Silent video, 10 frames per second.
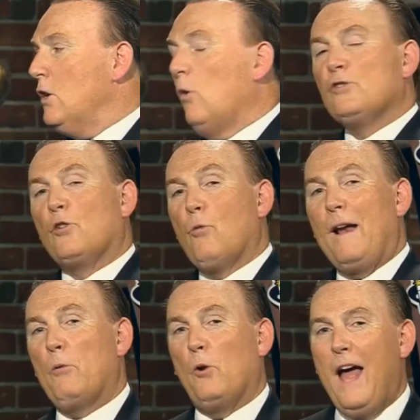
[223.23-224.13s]
Coach
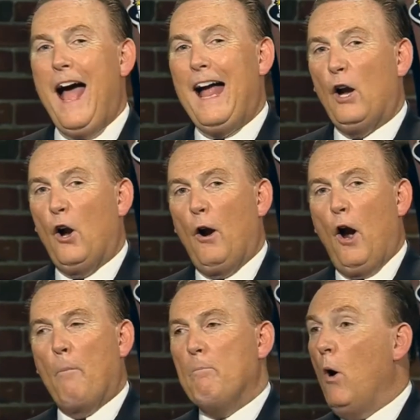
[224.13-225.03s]
Graber and I
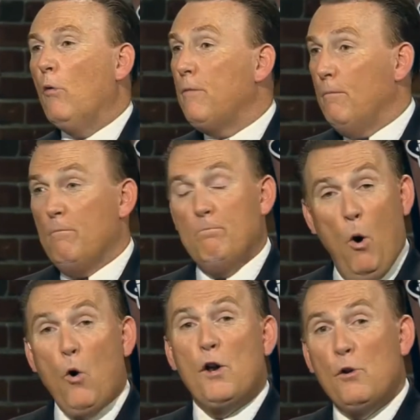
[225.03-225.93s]
are both
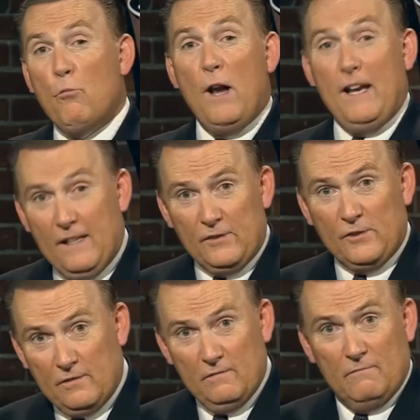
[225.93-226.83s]
born and
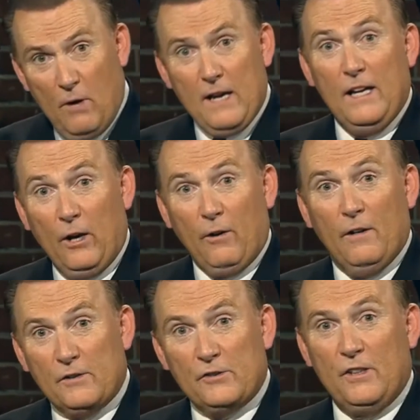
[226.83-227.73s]
raised right here
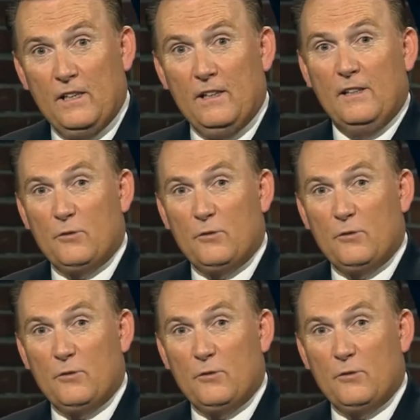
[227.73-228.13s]
in the city of